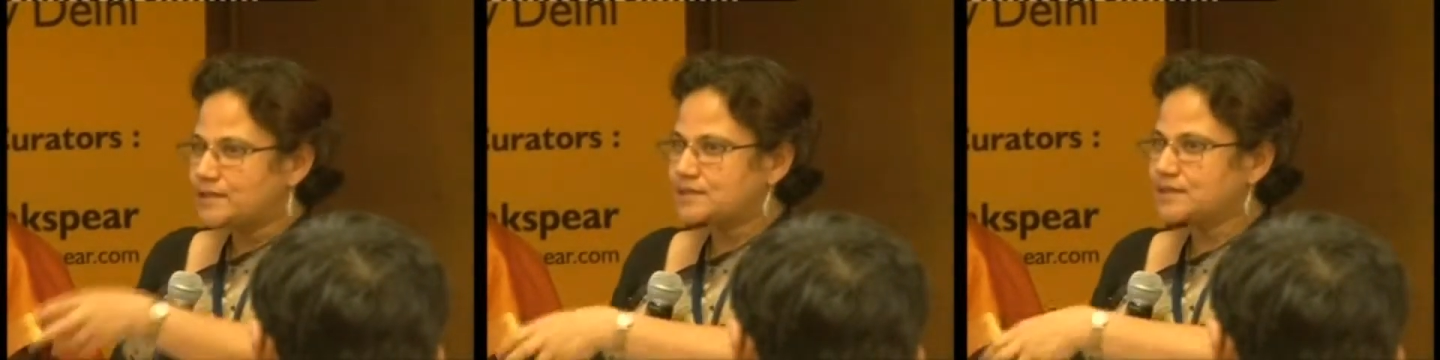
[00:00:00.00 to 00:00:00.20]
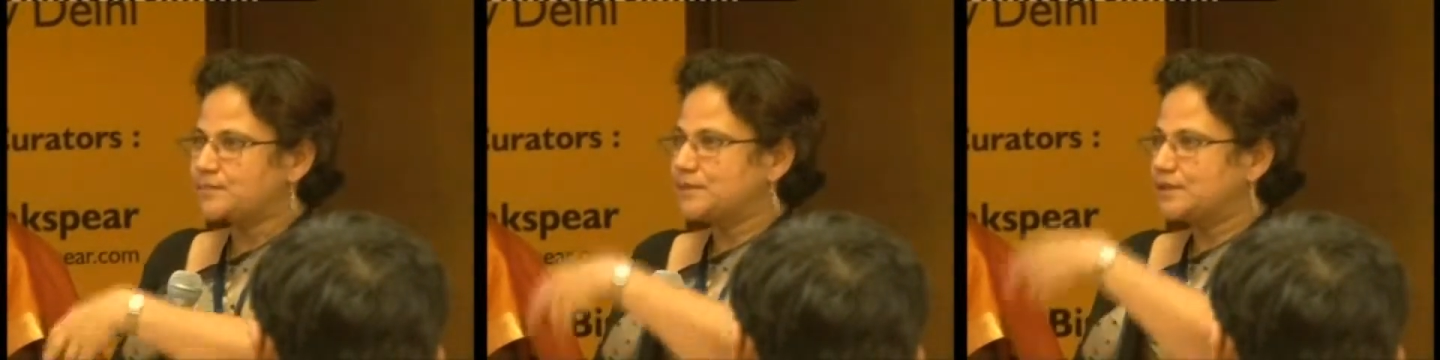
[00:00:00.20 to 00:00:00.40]

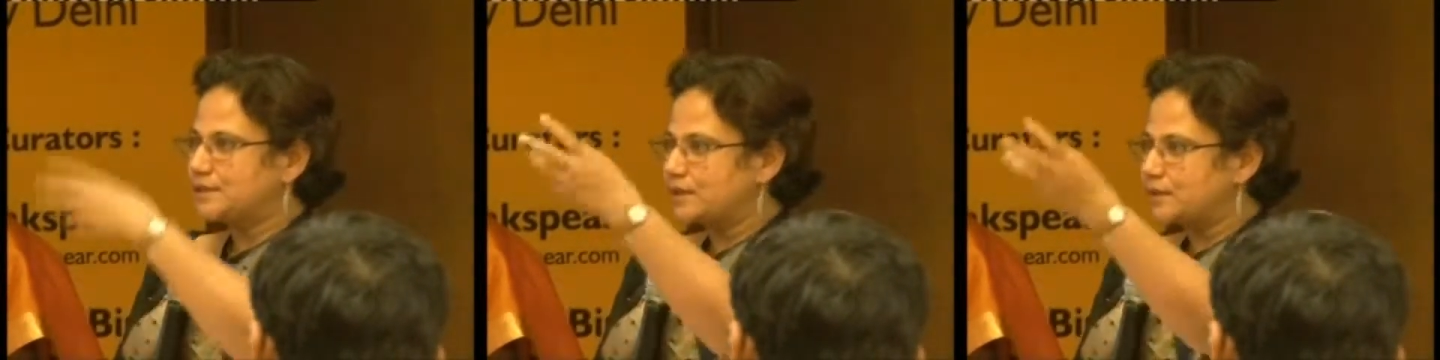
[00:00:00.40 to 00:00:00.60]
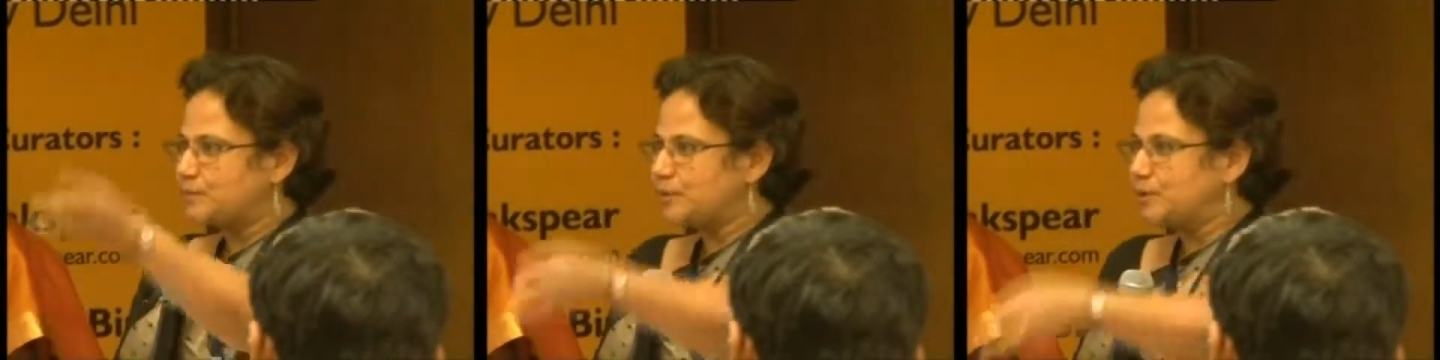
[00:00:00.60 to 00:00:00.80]
it's
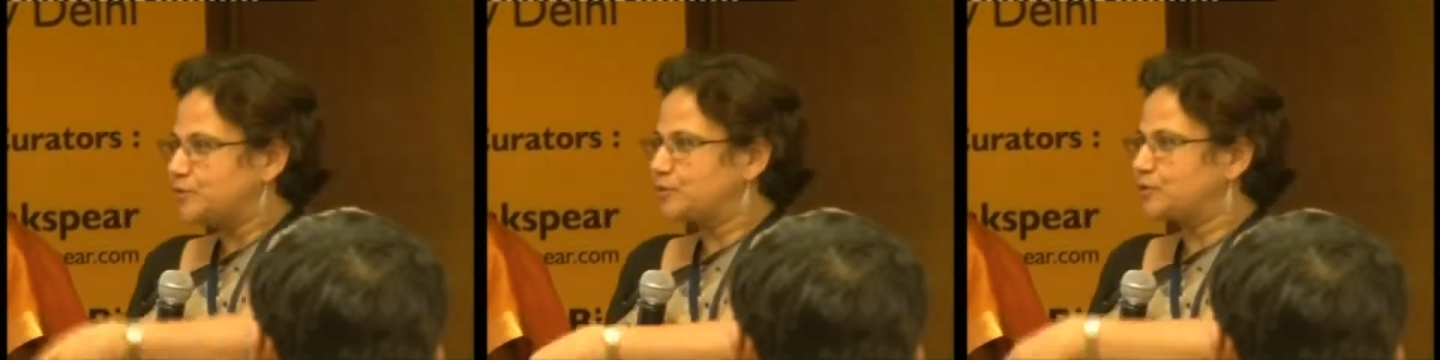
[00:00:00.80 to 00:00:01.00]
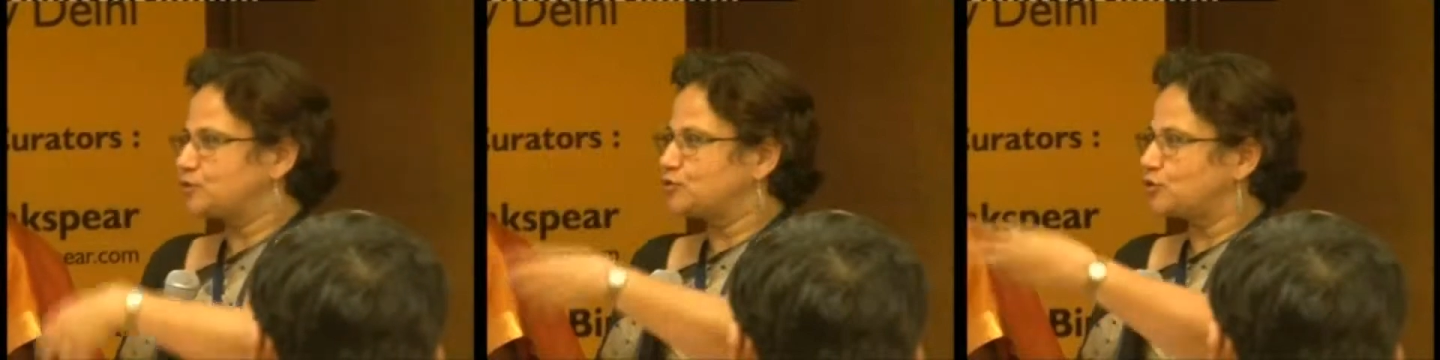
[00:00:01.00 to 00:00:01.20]
something that
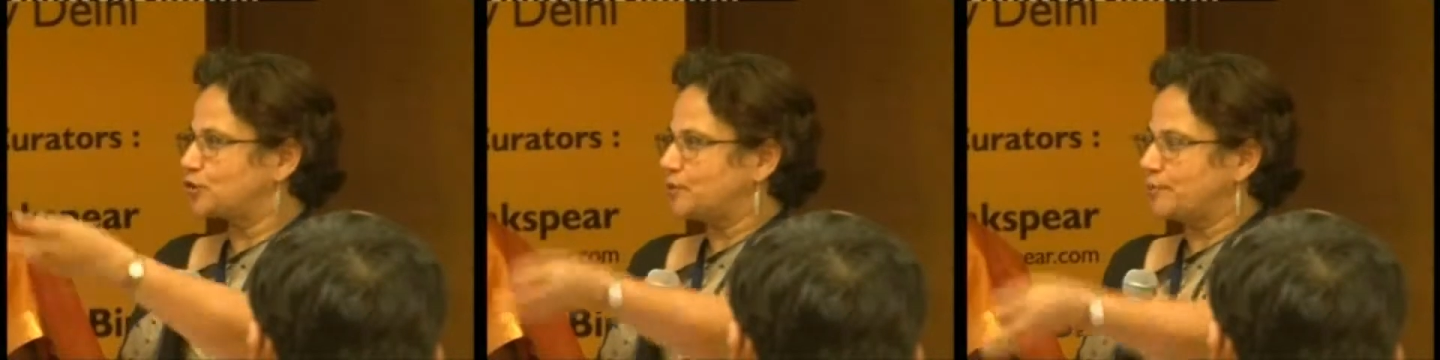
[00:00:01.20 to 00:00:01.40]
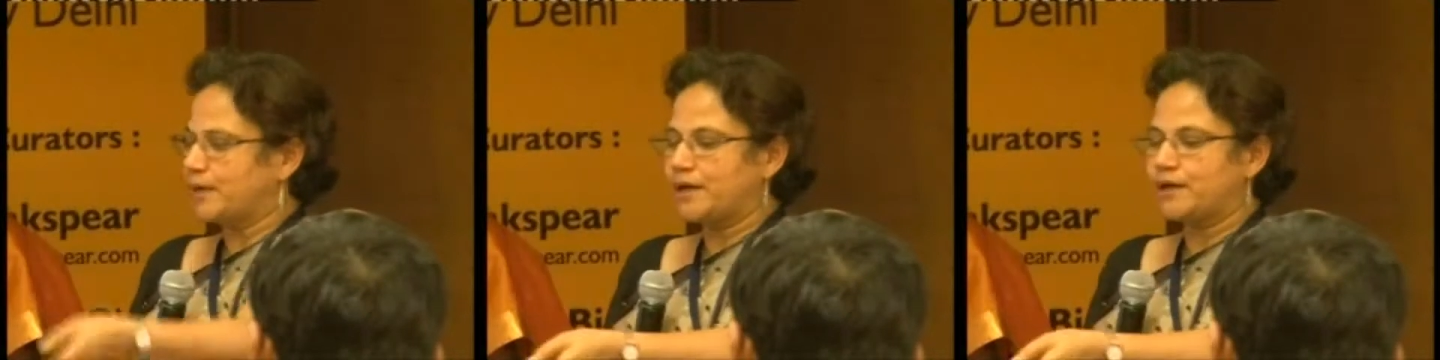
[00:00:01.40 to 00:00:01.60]
people
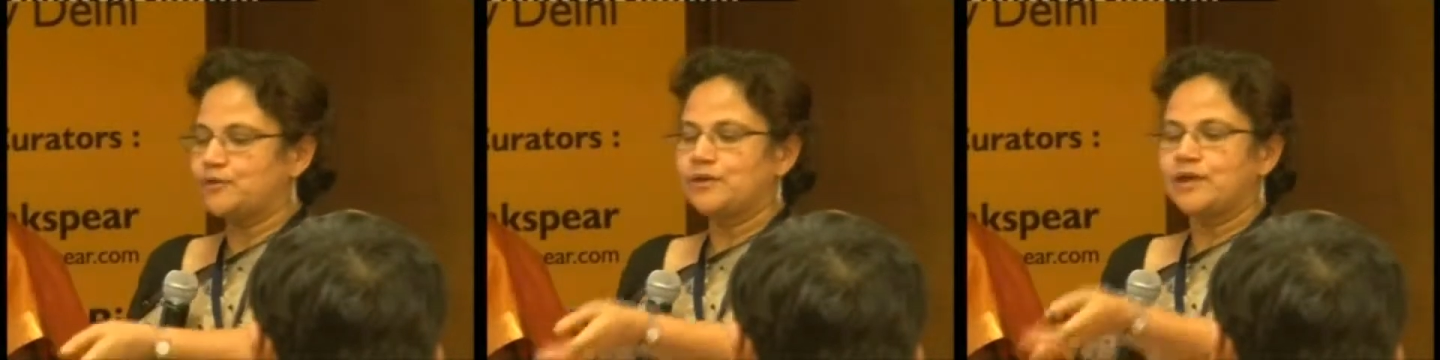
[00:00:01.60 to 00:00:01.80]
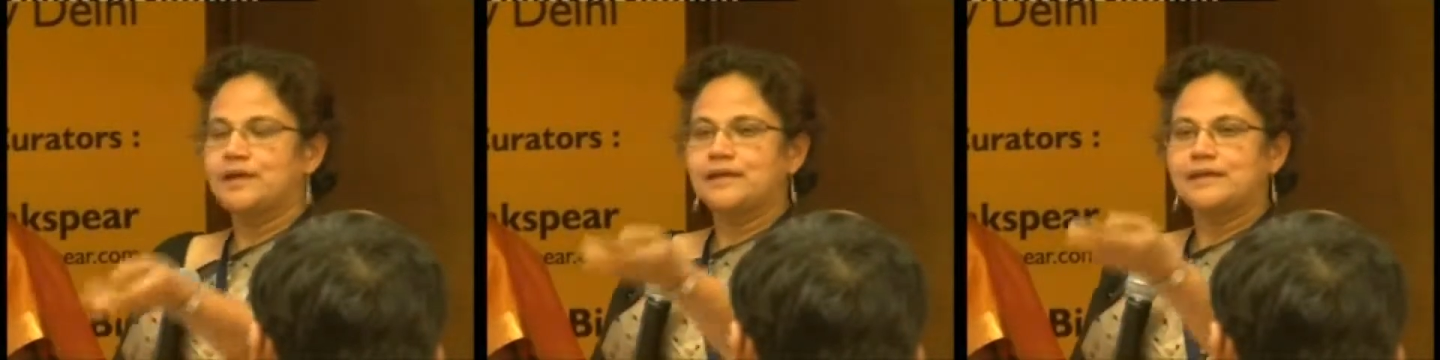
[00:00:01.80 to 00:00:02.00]
talk
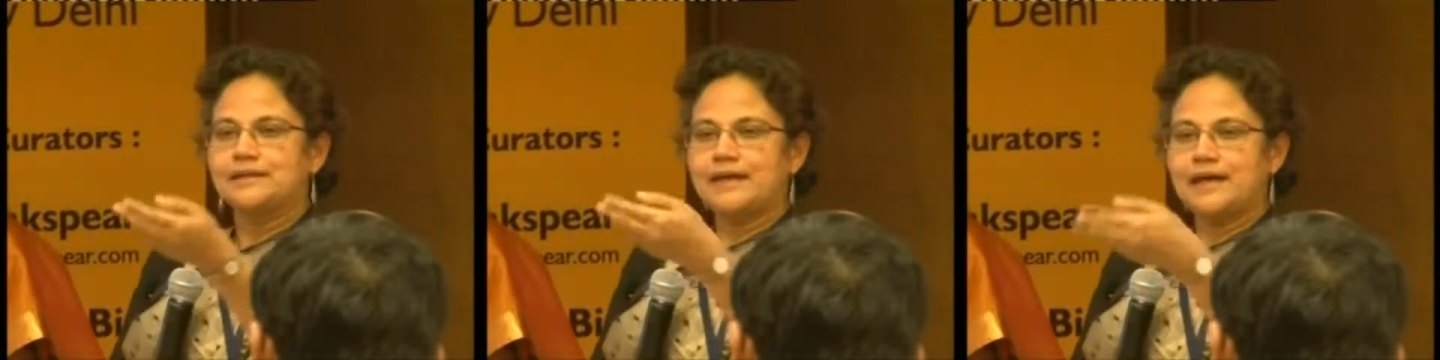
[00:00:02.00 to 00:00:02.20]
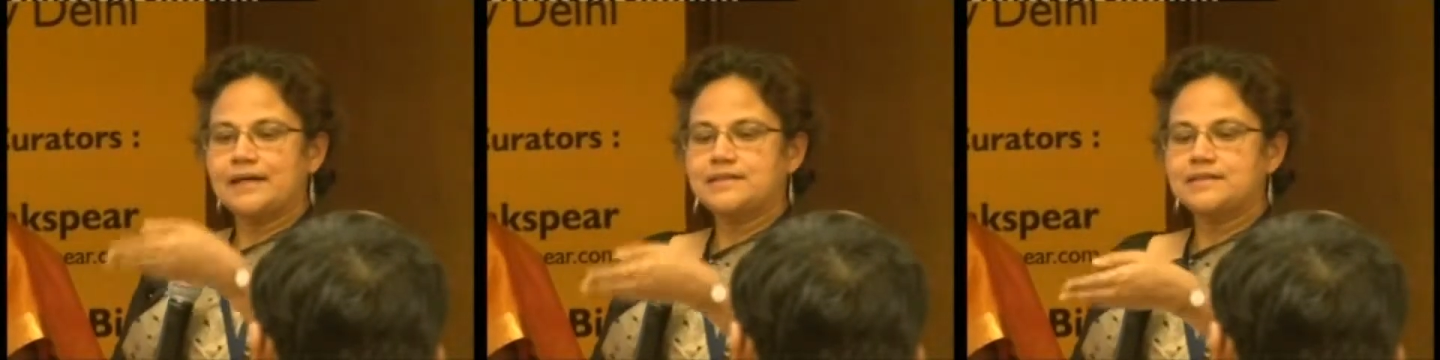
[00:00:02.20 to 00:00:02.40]
about,
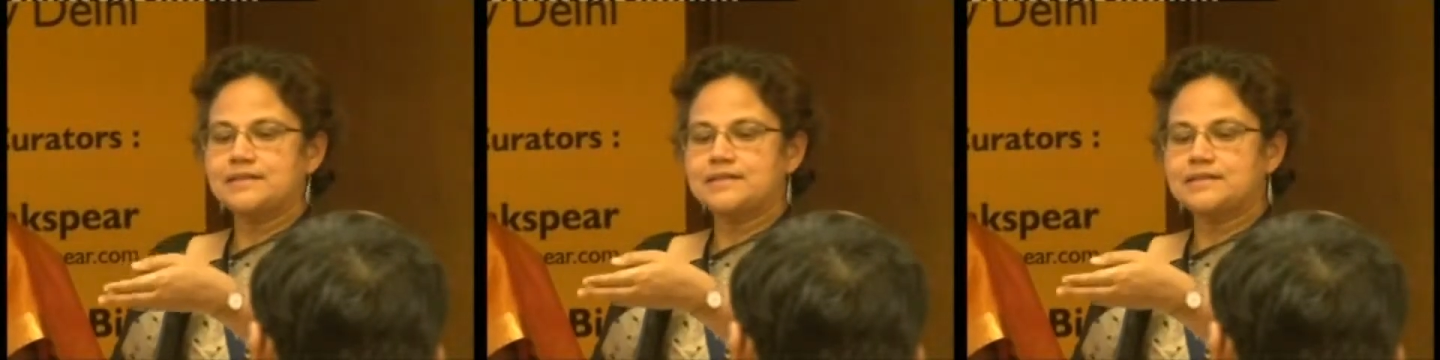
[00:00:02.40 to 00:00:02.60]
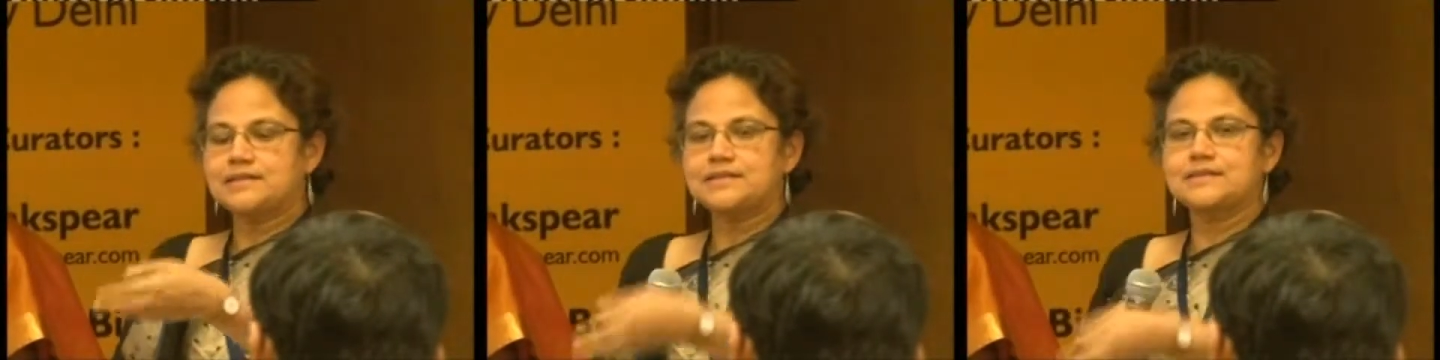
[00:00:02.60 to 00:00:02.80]
that
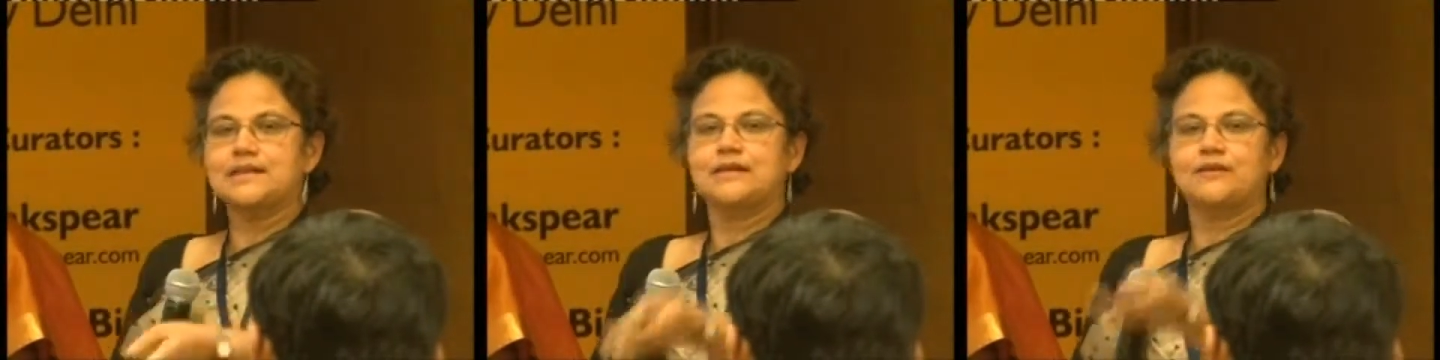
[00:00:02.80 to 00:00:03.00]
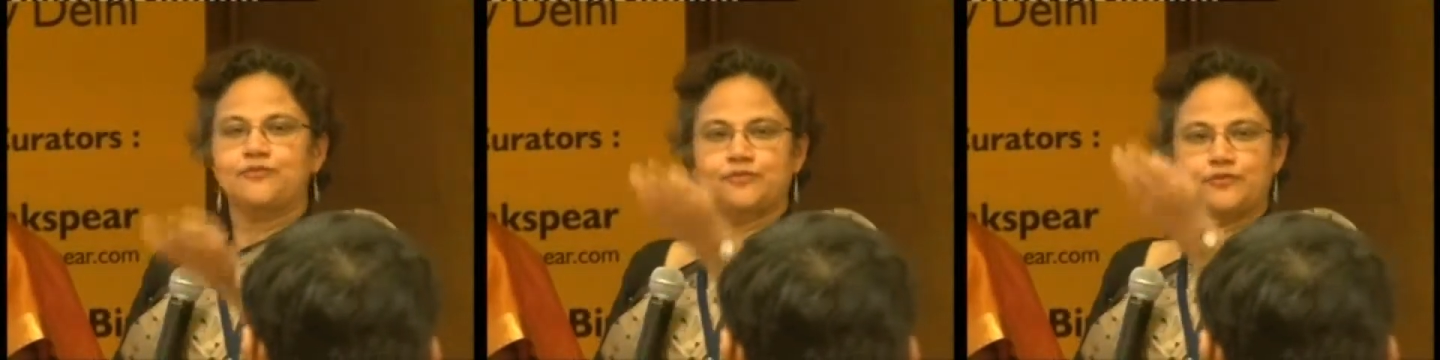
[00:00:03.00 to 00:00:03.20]

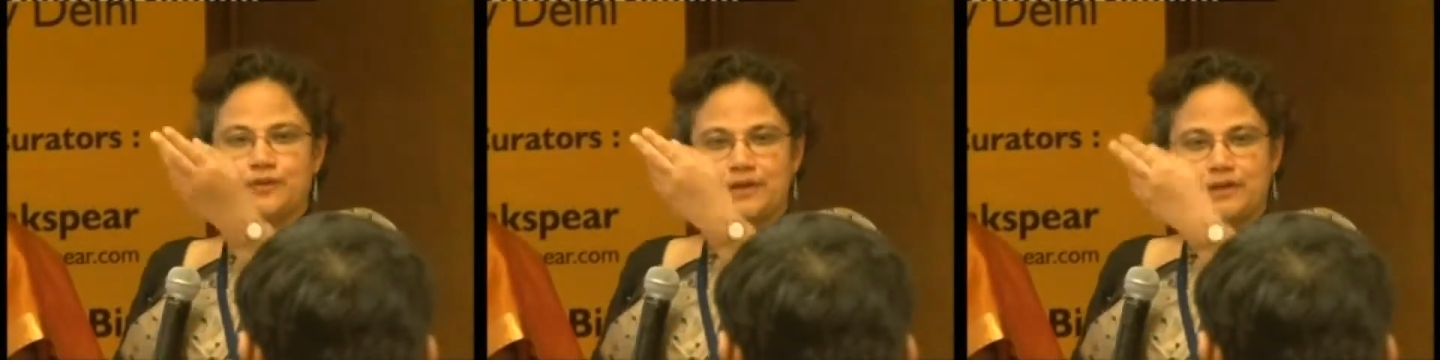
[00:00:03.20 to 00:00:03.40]
itself